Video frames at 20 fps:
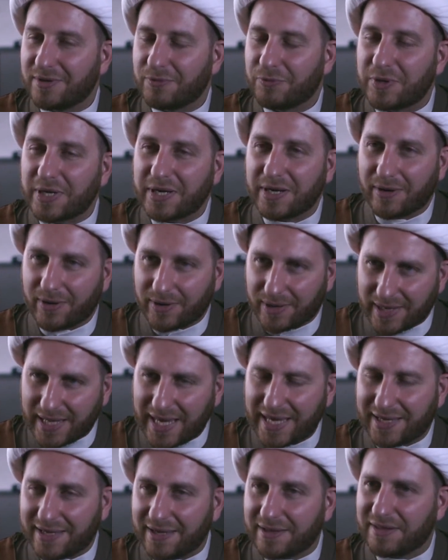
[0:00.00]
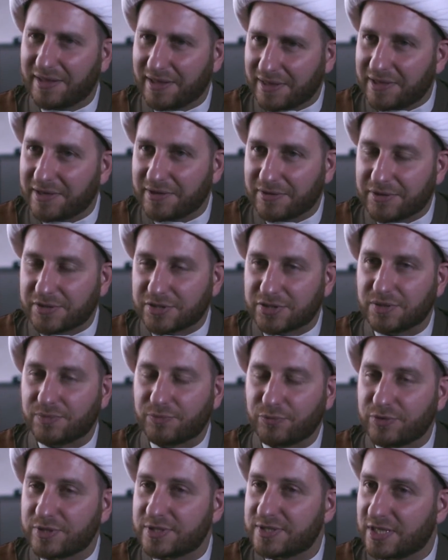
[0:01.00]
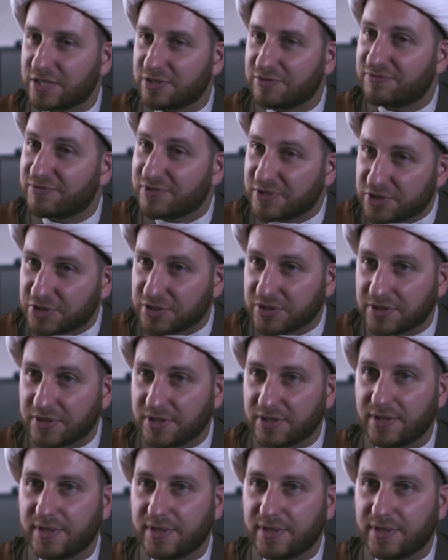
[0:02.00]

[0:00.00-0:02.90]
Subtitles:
We are lacking the leadership with such vision,